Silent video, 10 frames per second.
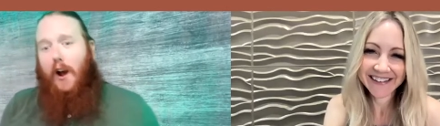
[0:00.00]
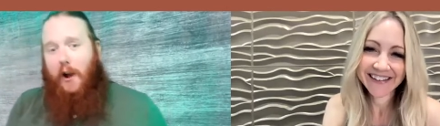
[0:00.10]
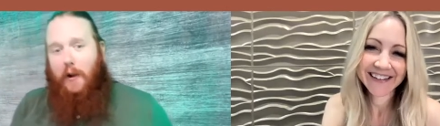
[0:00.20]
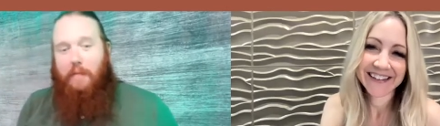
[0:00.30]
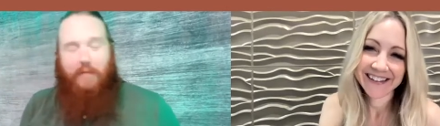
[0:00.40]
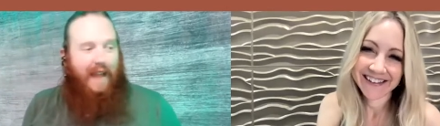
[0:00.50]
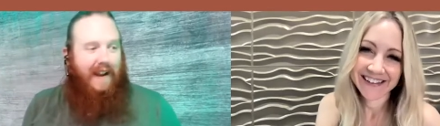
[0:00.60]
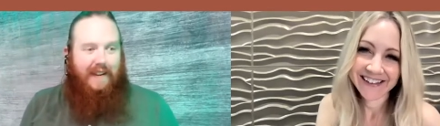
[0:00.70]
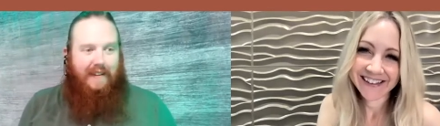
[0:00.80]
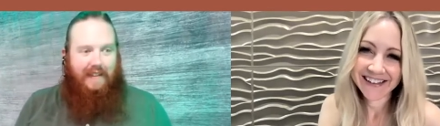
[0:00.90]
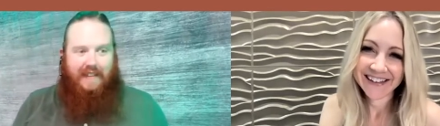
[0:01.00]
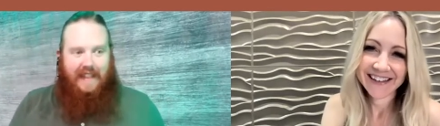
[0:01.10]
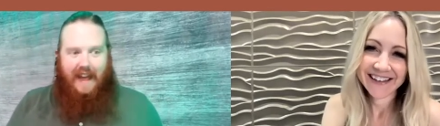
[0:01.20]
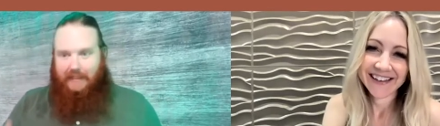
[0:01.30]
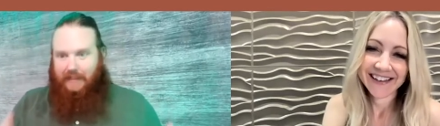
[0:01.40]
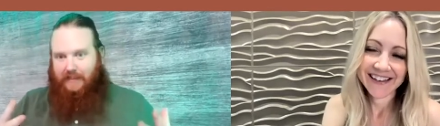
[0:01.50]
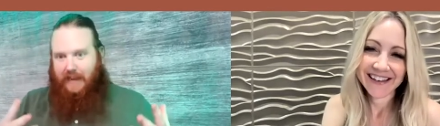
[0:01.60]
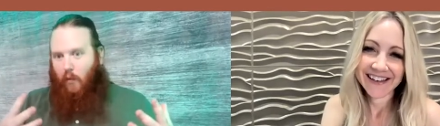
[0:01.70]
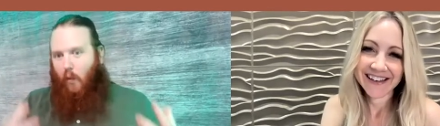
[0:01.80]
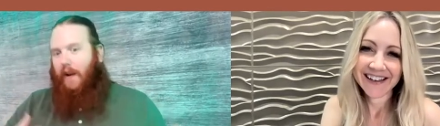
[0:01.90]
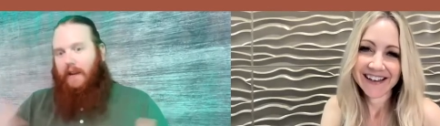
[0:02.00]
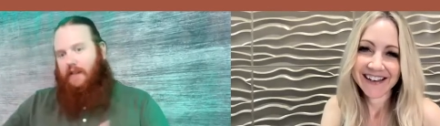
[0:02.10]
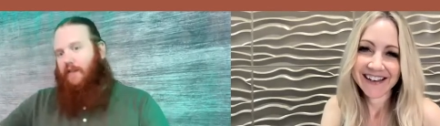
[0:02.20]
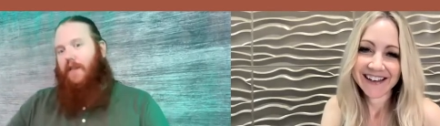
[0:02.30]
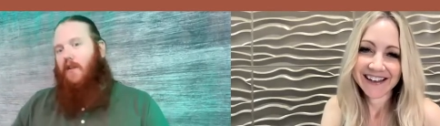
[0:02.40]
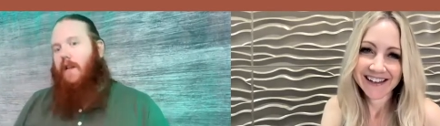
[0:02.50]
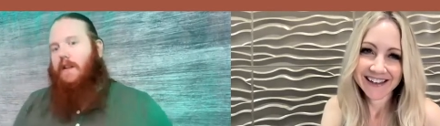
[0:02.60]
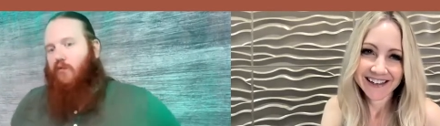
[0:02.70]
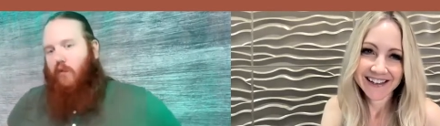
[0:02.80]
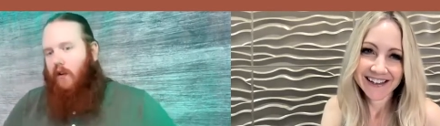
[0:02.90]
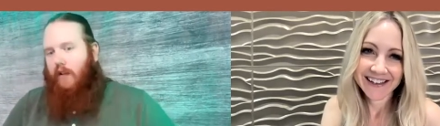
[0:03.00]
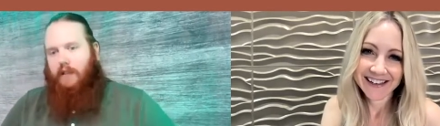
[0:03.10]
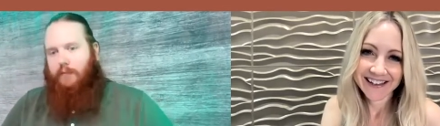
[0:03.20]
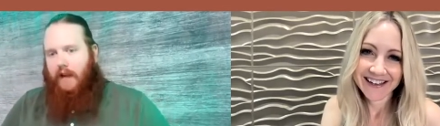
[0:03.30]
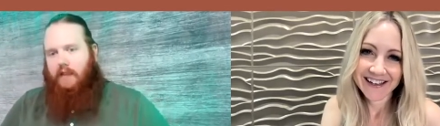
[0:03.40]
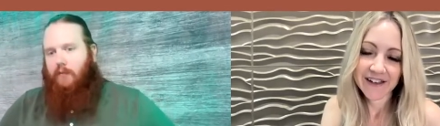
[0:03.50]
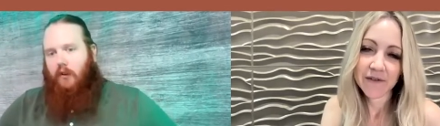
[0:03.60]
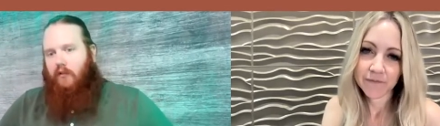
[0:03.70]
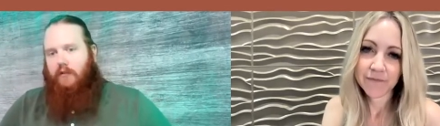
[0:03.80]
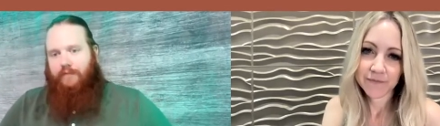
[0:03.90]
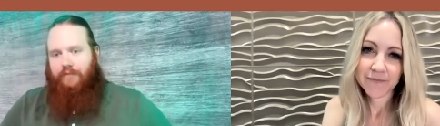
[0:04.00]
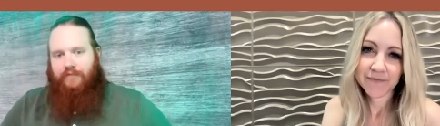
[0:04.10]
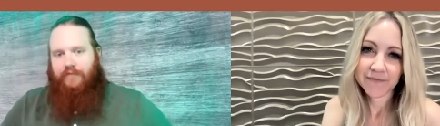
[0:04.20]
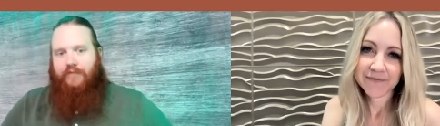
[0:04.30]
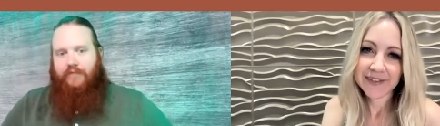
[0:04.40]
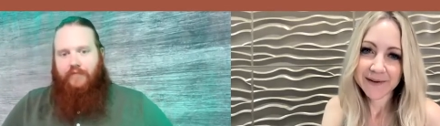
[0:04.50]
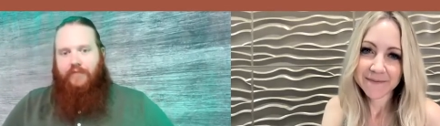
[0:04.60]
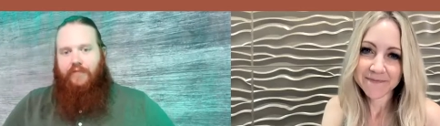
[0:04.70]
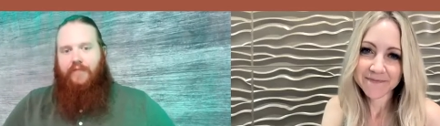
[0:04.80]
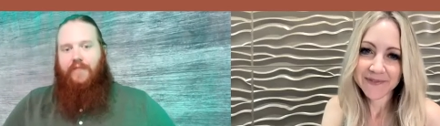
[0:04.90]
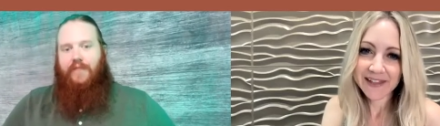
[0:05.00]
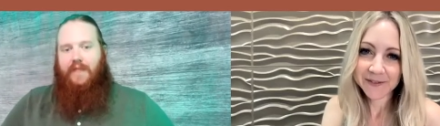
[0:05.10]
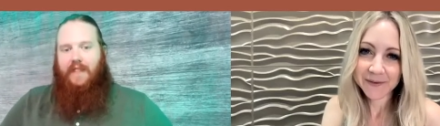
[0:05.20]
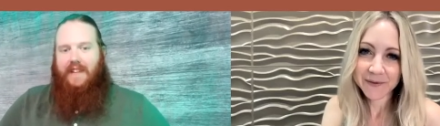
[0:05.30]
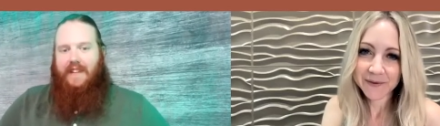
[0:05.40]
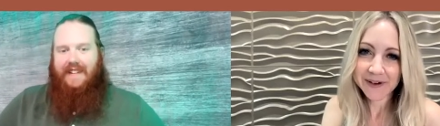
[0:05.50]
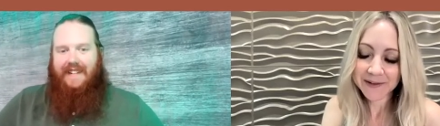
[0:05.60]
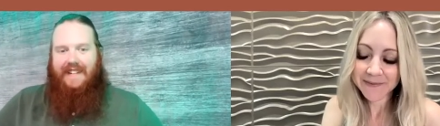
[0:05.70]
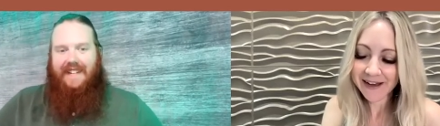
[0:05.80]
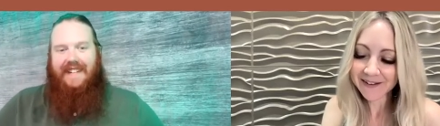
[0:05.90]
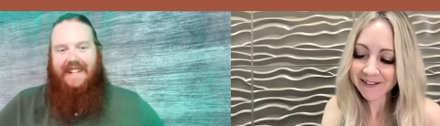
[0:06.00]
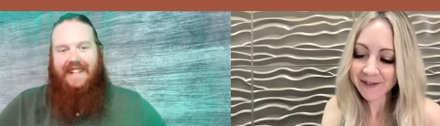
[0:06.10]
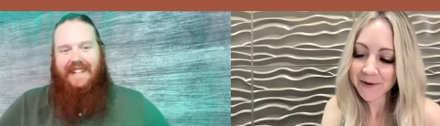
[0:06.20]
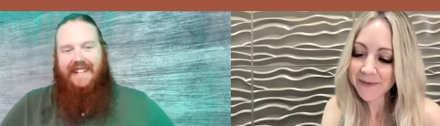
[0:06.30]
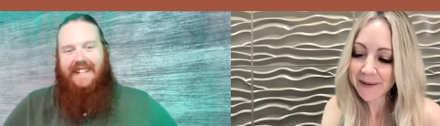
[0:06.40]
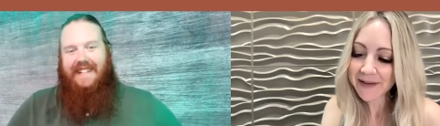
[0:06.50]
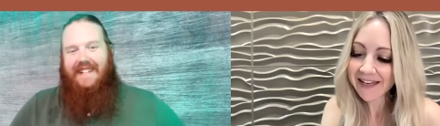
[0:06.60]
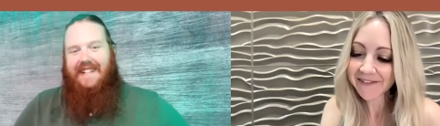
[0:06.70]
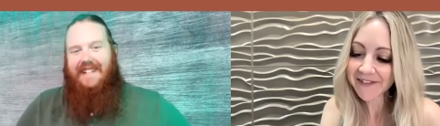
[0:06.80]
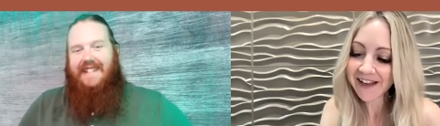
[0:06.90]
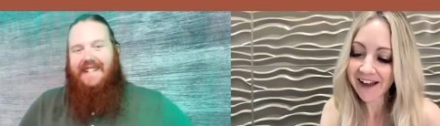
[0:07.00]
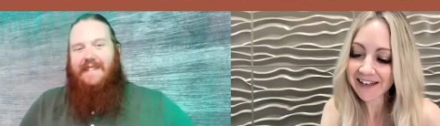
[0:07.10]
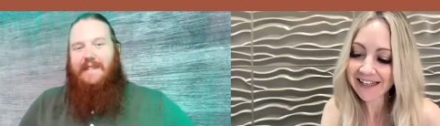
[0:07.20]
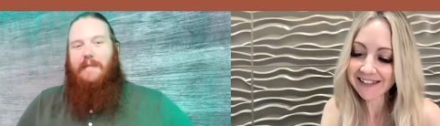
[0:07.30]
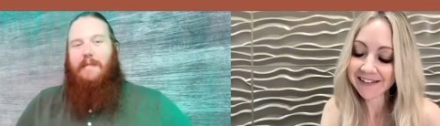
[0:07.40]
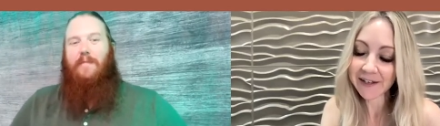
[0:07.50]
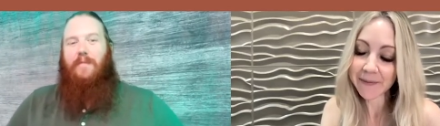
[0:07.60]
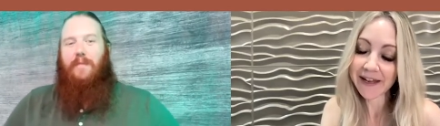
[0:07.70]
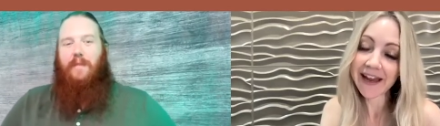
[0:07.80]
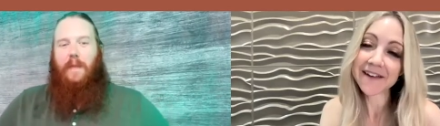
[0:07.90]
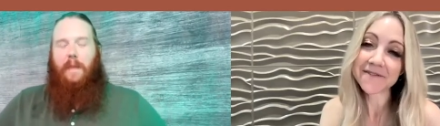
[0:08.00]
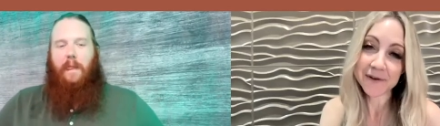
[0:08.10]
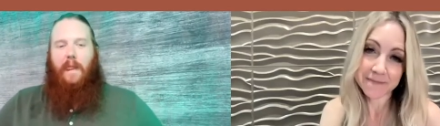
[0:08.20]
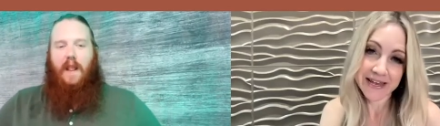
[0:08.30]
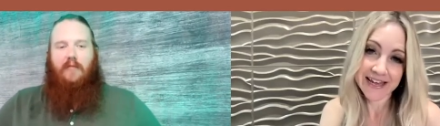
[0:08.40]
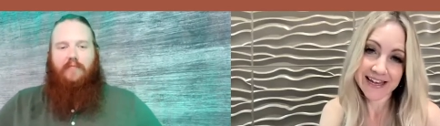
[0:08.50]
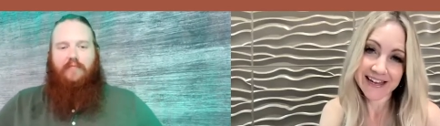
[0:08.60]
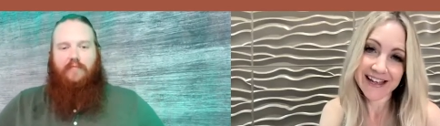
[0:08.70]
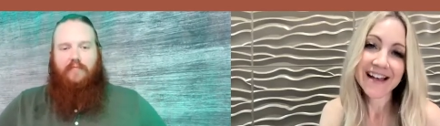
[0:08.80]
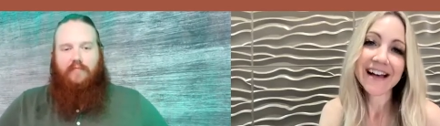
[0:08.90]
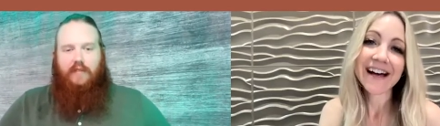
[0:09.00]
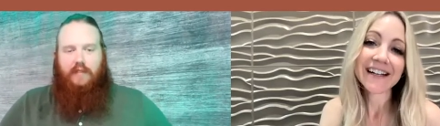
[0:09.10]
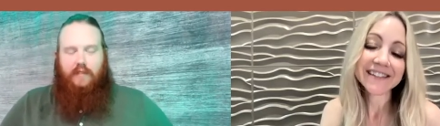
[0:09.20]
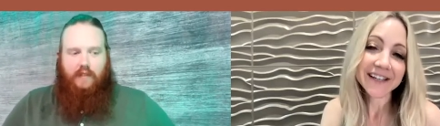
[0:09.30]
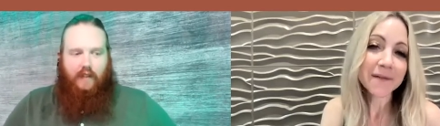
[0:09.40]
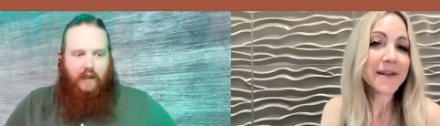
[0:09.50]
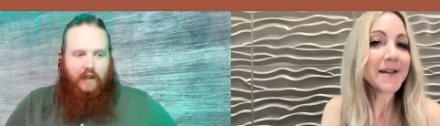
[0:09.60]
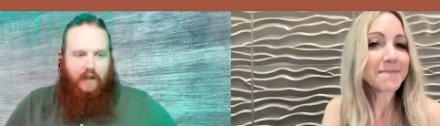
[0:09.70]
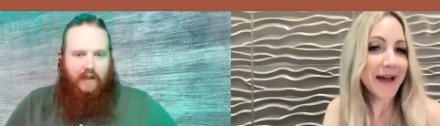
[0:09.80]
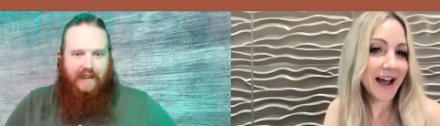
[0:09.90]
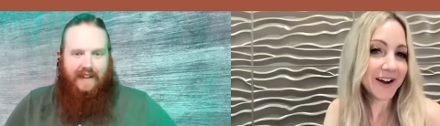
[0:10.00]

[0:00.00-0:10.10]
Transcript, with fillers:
Speaker 1: um, like that's I want it to feel as real as possible.
Speaker 2: Yep, and that's what we're all about. So maybe give the audience a little bit, and for me, a little bit of